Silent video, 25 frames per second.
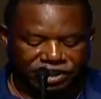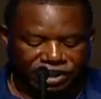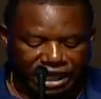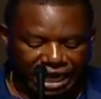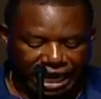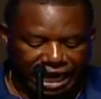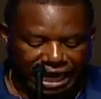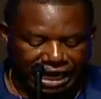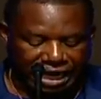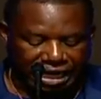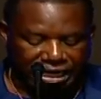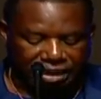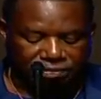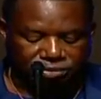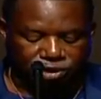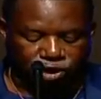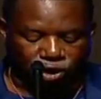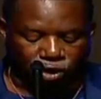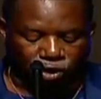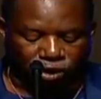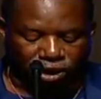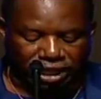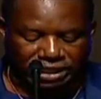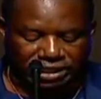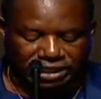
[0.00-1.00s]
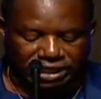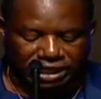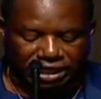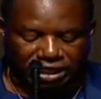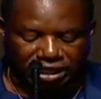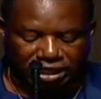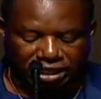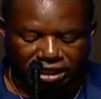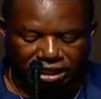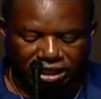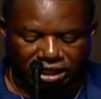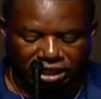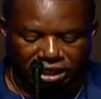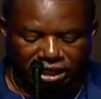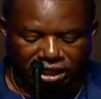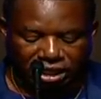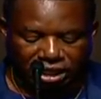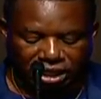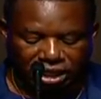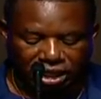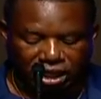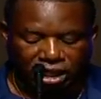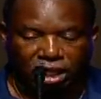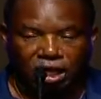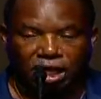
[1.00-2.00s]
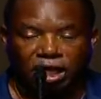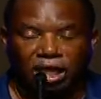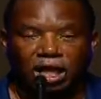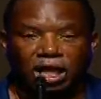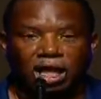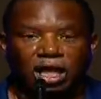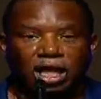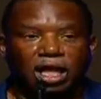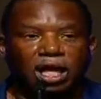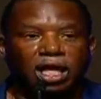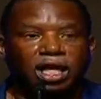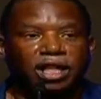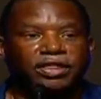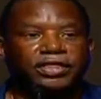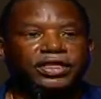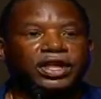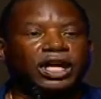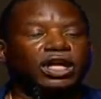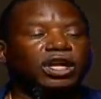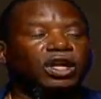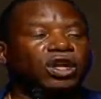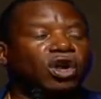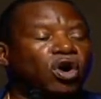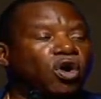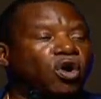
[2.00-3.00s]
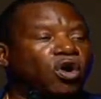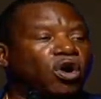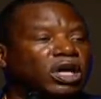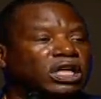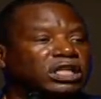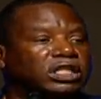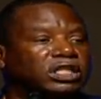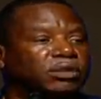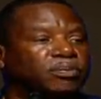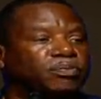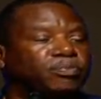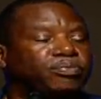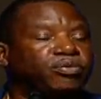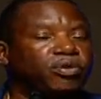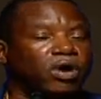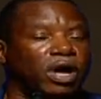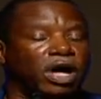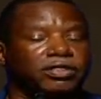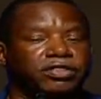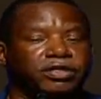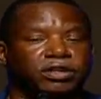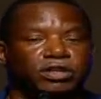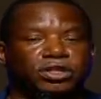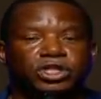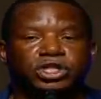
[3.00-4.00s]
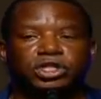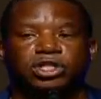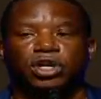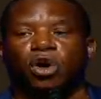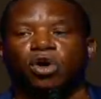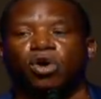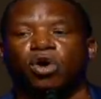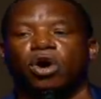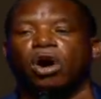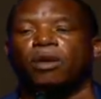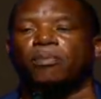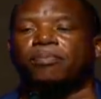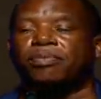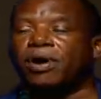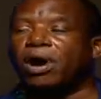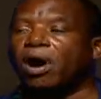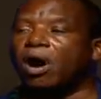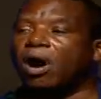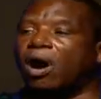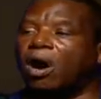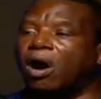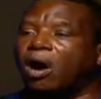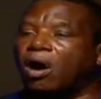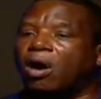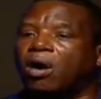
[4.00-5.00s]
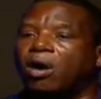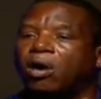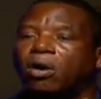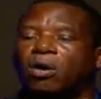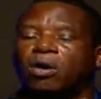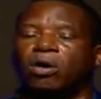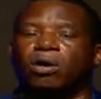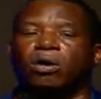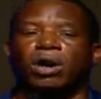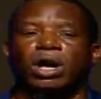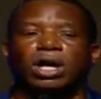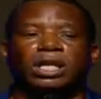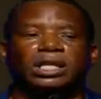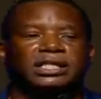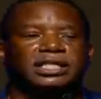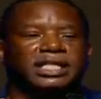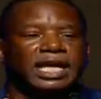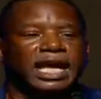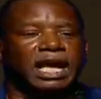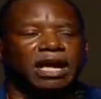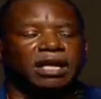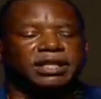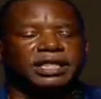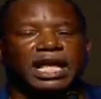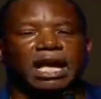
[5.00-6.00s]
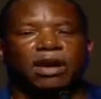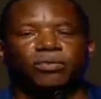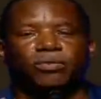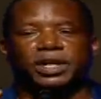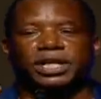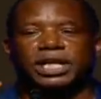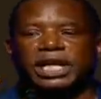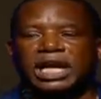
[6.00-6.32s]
James. Who is he? The Lord's brother. So Paul said that when